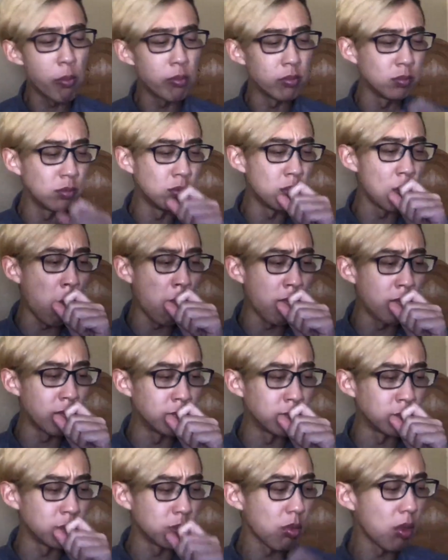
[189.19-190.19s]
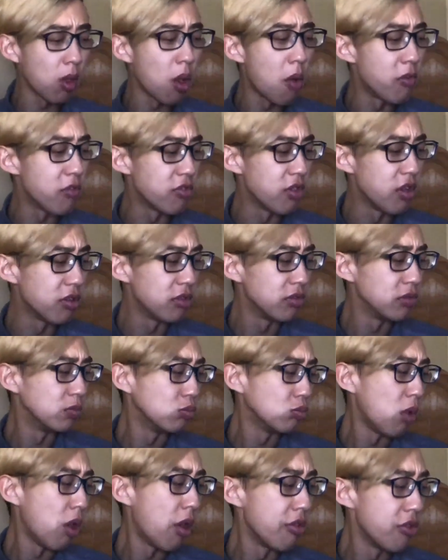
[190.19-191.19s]
if there
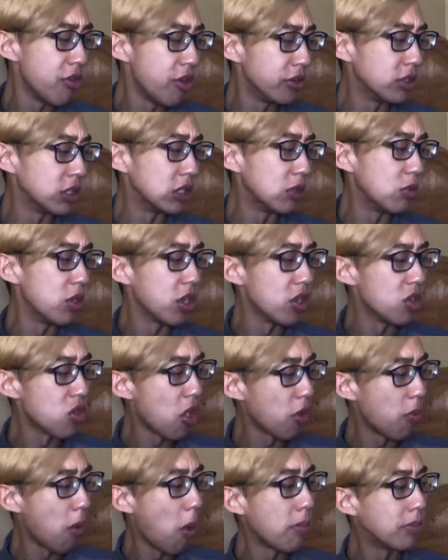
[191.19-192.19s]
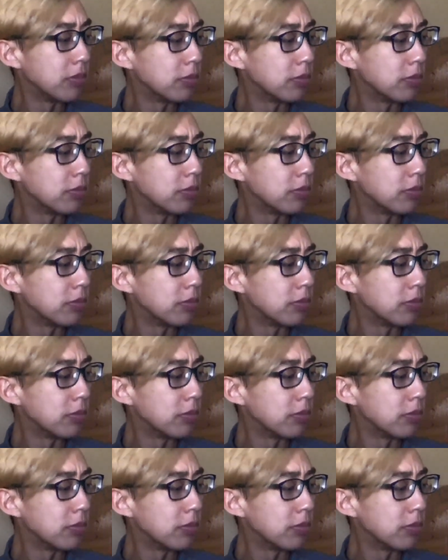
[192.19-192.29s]
are things that we can talk about.